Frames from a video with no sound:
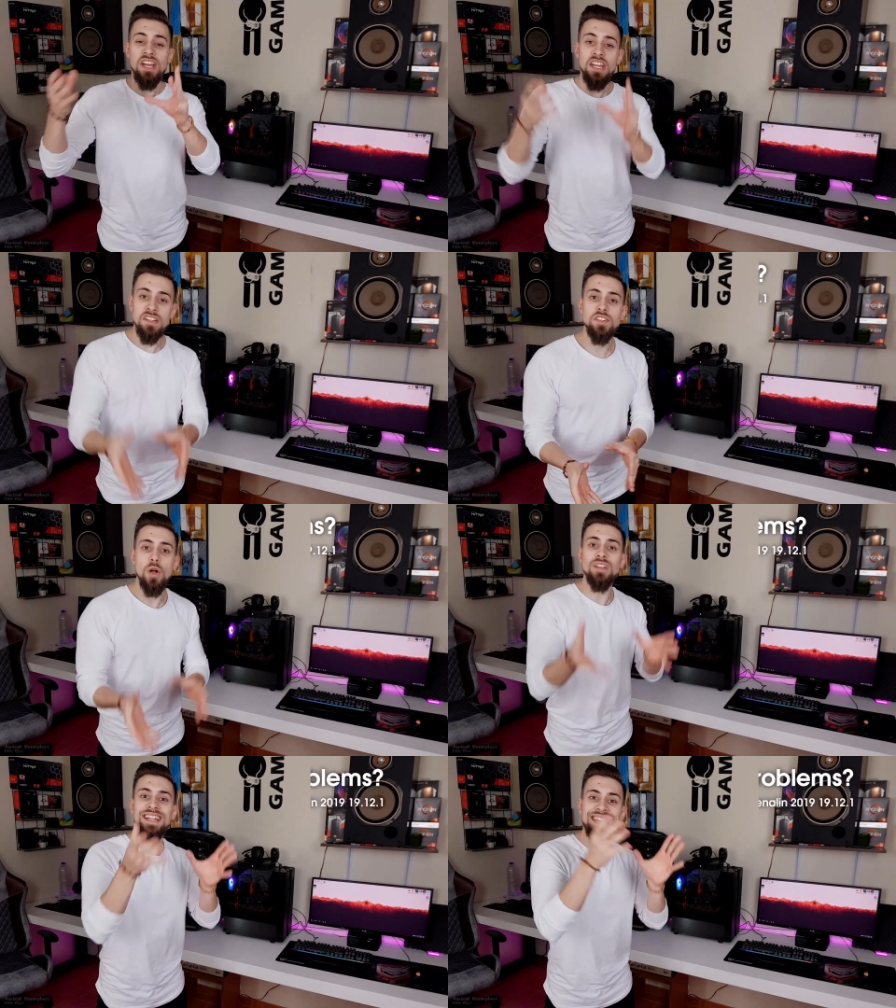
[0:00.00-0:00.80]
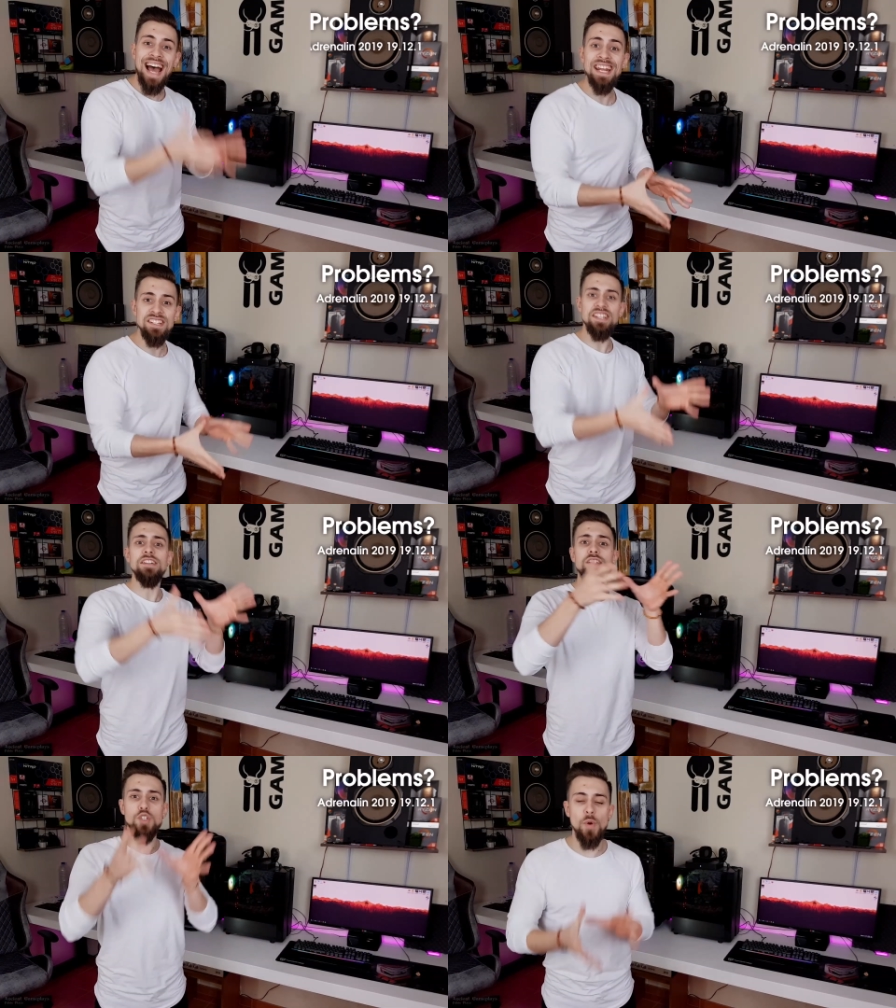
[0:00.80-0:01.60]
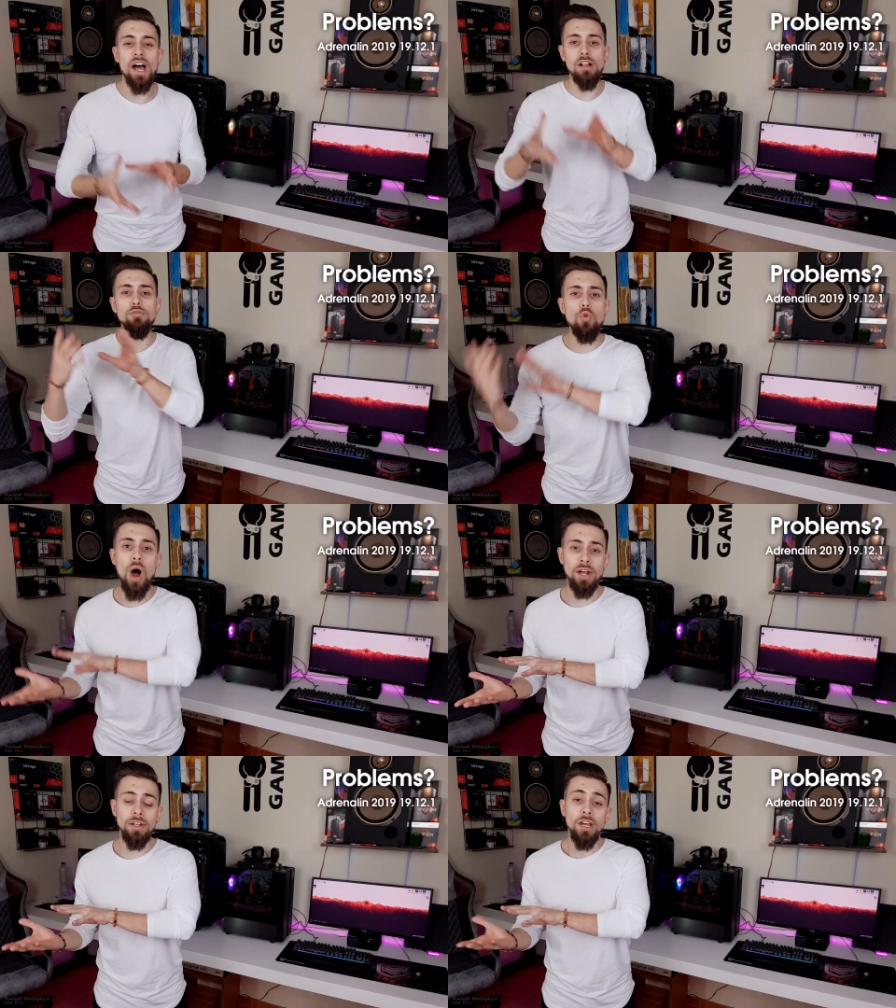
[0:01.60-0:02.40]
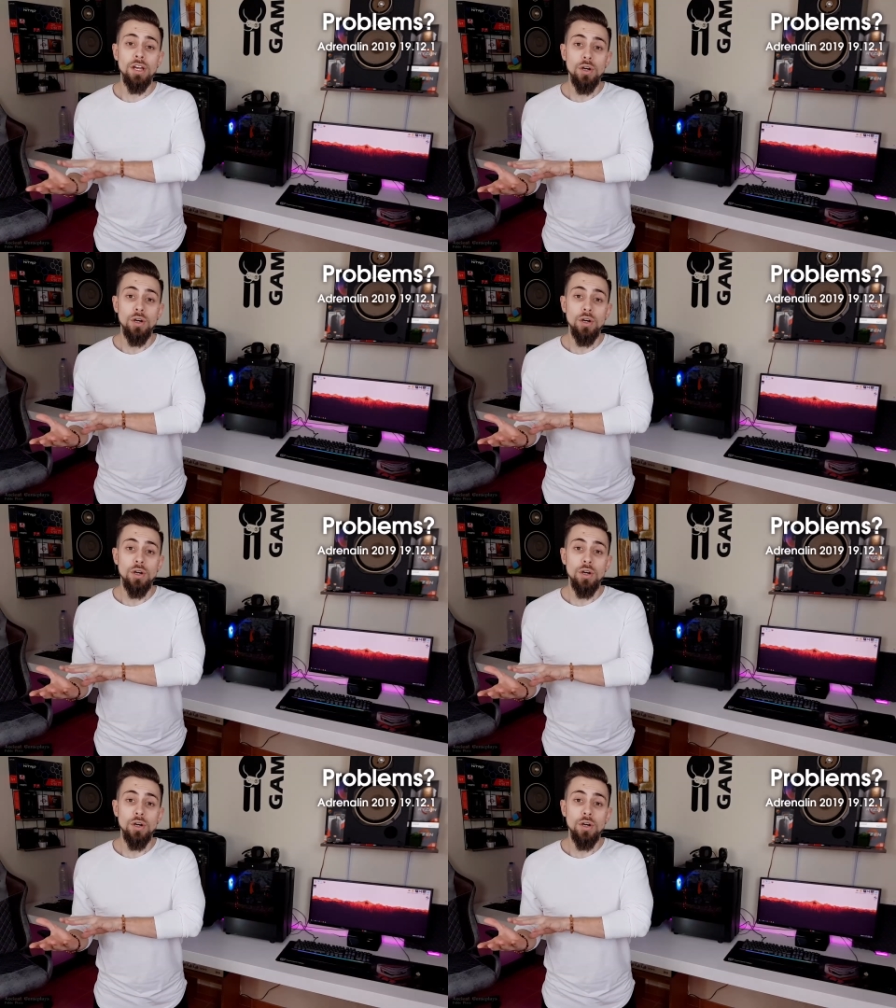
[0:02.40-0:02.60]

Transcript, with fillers: install the 1912 one,